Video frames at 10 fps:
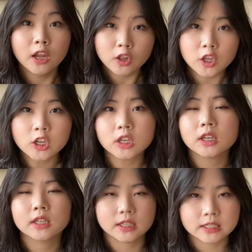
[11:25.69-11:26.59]
look
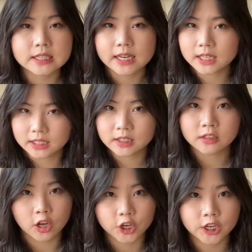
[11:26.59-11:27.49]
good and stay clean
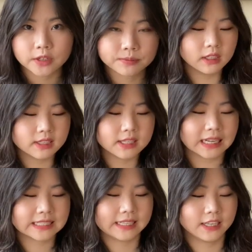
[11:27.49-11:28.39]
longer. This
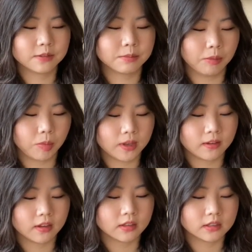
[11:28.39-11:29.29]
next item might
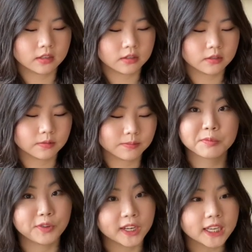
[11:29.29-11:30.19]
be a little
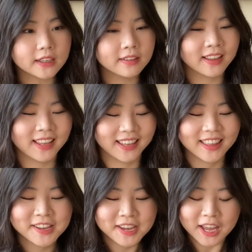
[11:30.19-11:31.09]
funny.
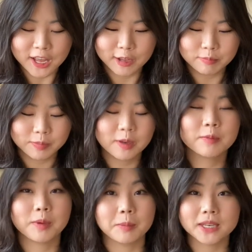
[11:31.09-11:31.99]

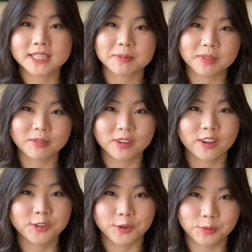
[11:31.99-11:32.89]
Maybe it's something we all
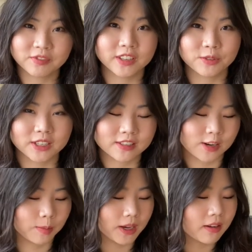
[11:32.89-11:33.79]
don't really want to talk
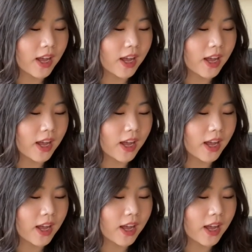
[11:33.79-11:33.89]
about,